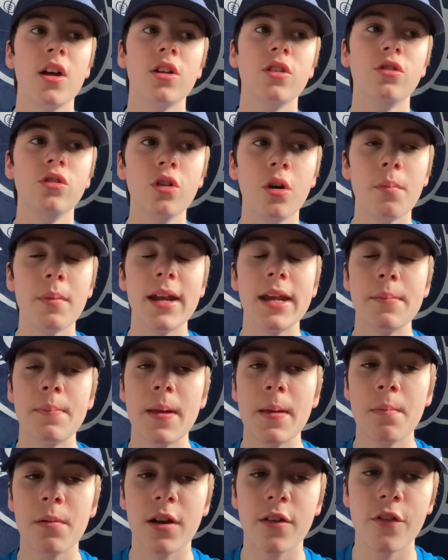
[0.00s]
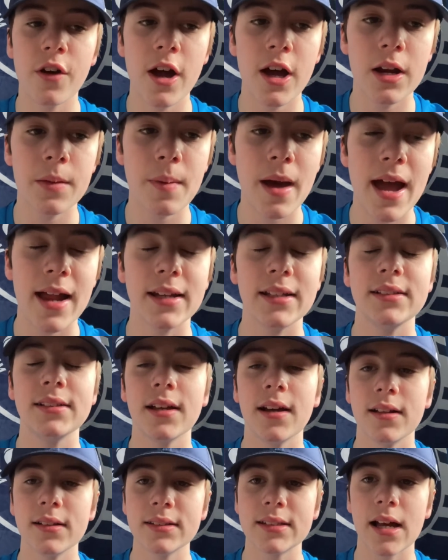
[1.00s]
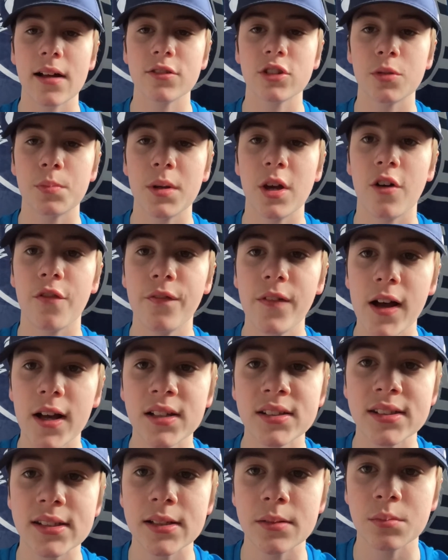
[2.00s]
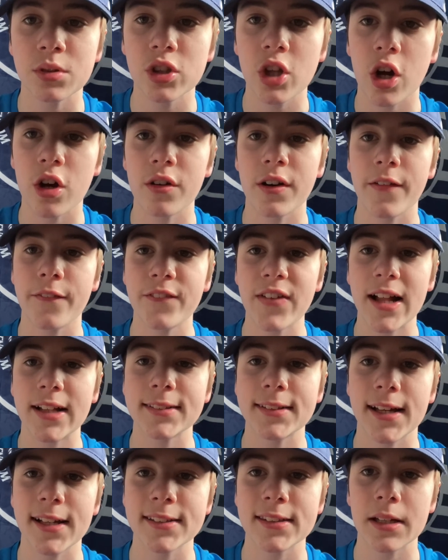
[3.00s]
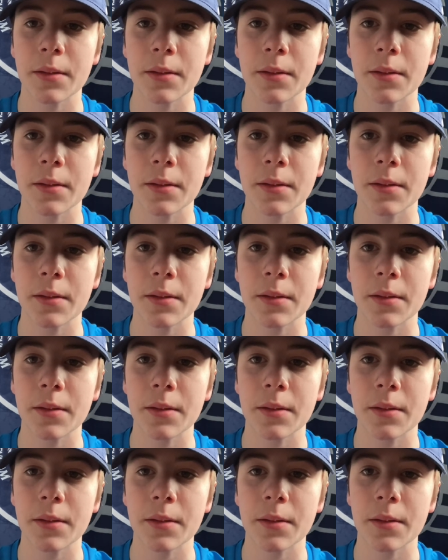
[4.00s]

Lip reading: not many people have heard about, and he turns out to be our first team starter and a fantastic